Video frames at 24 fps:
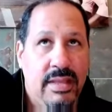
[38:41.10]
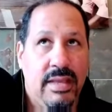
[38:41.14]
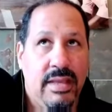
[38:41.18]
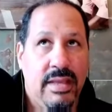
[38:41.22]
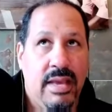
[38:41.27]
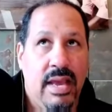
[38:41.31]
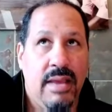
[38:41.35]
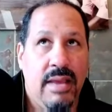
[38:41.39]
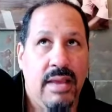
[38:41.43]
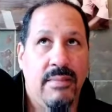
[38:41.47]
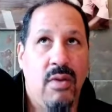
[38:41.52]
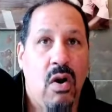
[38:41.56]

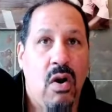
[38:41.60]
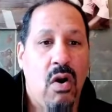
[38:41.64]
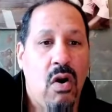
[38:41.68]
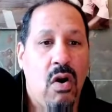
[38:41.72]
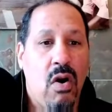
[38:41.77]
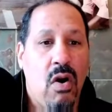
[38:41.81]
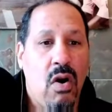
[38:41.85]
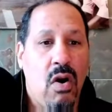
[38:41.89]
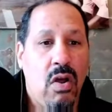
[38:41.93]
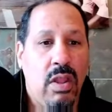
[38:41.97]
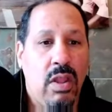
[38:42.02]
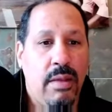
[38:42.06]
am
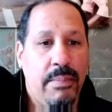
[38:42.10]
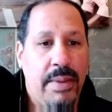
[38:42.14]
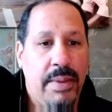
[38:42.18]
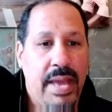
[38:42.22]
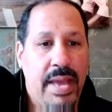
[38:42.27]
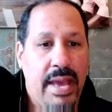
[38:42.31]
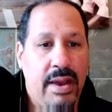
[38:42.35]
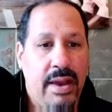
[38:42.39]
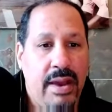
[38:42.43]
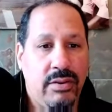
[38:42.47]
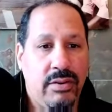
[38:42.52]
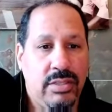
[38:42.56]
all
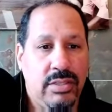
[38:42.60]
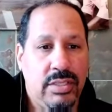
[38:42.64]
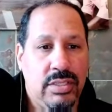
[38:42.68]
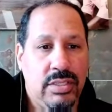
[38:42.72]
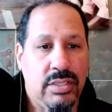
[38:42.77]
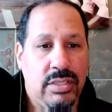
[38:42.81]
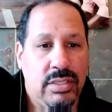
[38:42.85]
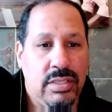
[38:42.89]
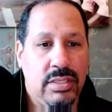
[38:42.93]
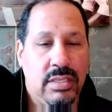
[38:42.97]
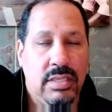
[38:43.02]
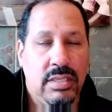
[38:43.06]
about,
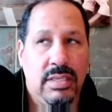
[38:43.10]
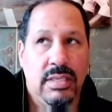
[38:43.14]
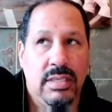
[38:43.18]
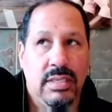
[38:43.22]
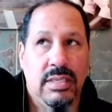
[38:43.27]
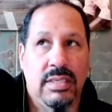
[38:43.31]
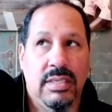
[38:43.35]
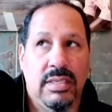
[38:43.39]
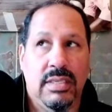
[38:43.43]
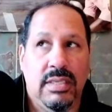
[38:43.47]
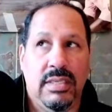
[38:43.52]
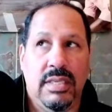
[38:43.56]

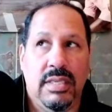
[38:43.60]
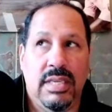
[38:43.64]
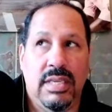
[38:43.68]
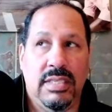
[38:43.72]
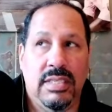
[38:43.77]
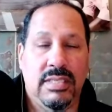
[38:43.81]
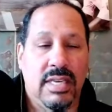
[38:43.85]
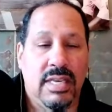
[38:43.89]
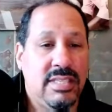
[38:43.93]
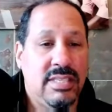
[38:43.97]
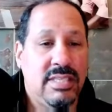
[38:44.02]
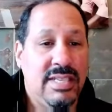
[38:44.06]
it
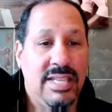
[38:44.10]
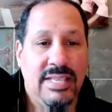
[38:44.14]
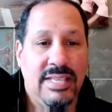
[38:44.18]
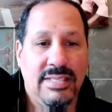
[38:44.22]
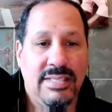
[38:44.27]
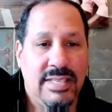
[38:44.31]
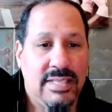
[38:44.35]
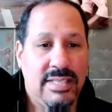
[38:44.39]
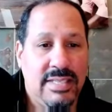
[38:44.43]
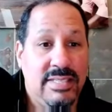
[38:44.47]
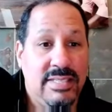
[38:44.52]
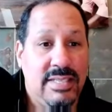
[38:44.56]
doesn't
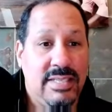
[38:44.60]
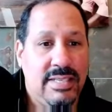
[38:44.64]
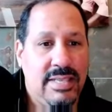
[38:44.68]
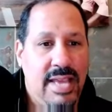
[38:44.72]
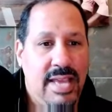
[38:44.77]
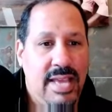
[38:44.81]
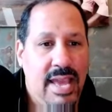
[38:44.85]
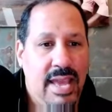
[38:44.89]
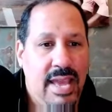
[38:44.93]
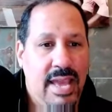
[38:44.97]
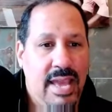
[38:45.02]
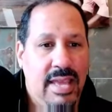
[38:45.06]
exist
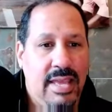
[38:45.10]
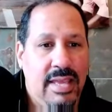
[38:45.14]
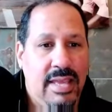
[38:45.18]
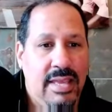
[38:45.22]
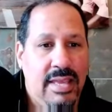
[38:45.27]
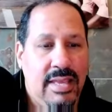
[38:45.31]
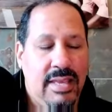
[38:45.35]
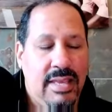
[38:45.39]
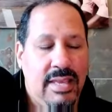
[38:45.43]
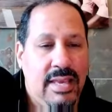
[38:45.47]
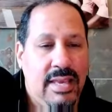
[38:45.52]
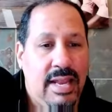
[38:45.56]
today.
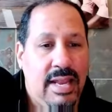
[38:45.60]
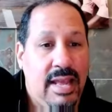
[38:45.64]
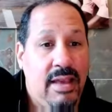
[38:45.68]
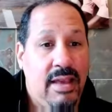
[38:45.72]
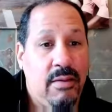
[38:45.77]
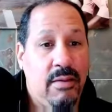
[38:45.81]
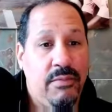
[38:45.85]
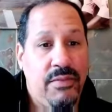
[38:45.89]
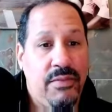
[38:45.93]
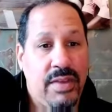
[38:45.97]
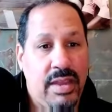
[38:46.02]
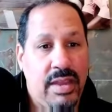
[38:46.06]
Can I
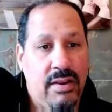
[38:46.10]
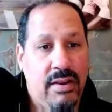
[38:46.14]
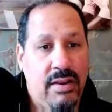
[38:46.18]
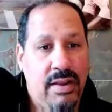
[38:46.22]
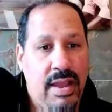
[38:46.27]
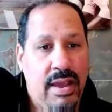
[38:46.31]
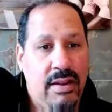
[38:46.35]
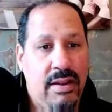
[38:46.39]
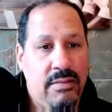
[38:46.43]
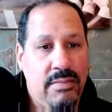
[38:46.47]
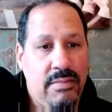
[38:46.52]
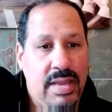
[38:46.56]
help figure out
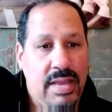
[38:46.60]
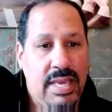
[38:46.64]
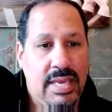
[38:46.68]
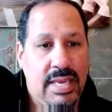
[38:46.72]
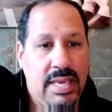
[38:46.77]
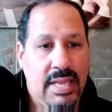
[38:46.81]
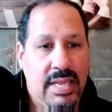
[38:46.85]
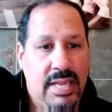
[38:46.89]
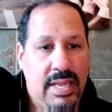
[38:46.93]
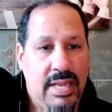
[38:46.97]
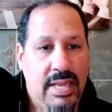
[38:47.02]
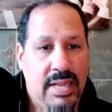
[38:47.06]
how to make
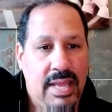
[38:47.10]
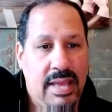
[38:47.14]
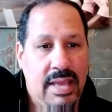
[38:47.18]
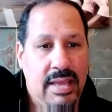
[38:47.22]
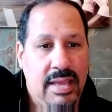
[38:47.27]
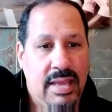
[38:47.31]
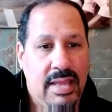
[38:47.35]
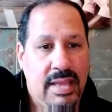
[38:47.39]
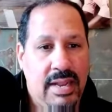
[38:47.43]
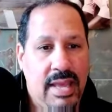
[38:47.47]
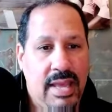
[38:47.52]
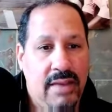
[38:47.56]
it
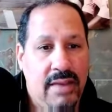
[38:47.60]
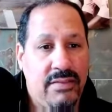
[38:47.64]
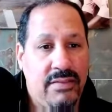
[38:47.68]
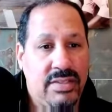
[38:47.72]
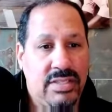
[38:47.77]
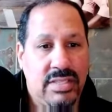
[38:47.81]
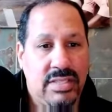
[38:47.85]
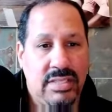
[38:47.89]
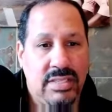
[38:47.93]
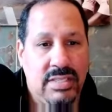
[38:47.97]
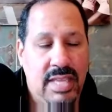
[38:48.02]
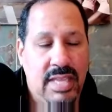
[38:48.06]
and have
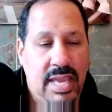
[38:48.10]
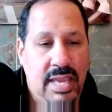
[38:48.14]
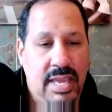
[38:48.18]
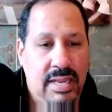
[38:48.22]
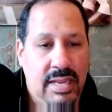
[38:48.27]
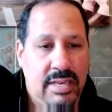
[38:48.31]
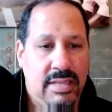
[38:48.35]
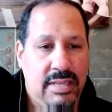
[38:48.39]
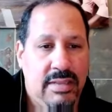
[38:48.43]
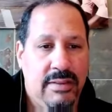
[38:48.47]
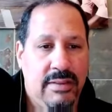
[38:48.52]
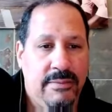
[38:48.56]
it
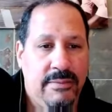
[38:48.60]
sustained?